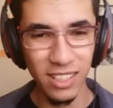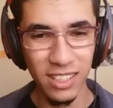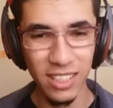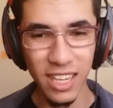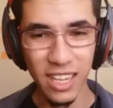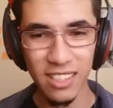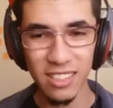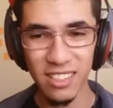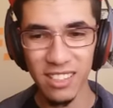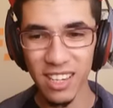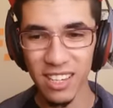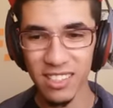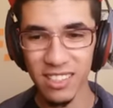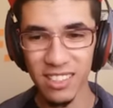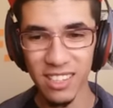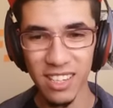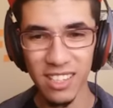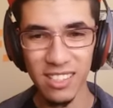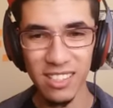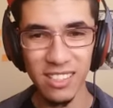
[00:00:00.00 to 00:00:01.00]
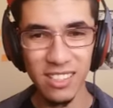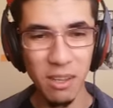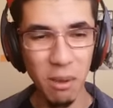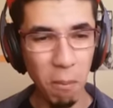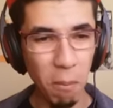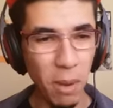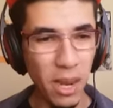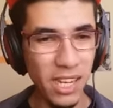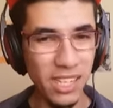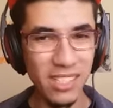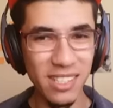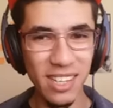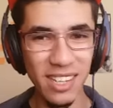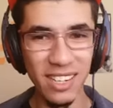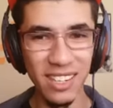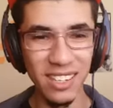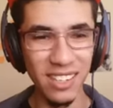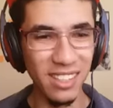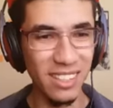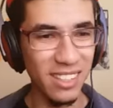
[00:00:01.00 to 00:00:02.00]
Yes, yes, yes.
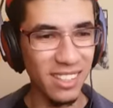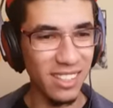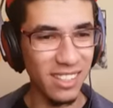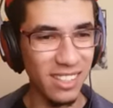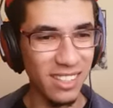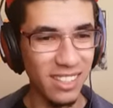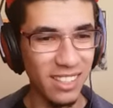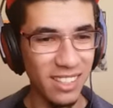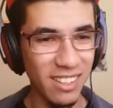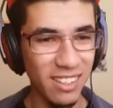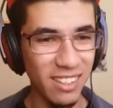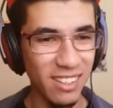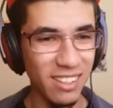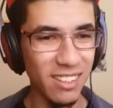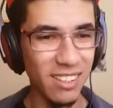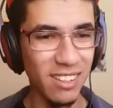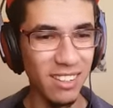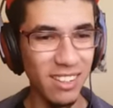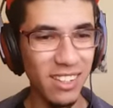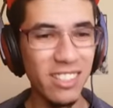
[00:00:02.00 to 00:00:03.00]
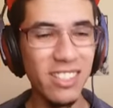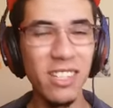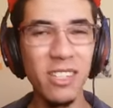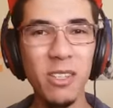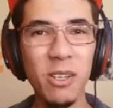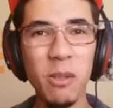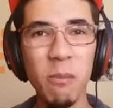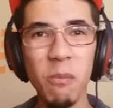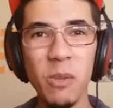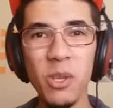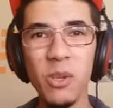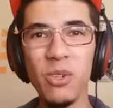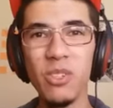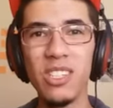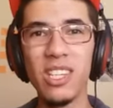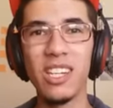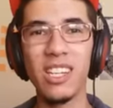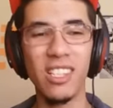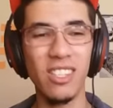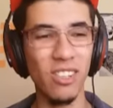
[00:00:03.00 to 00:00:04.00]
Amazing. Listen to the
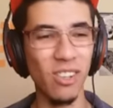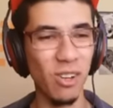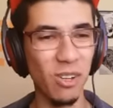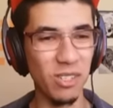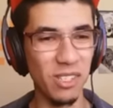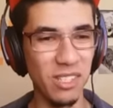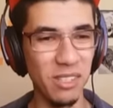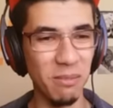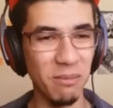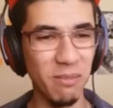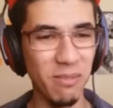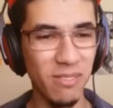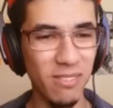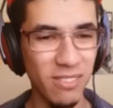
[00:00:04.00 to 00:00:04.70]
music. It's awesome.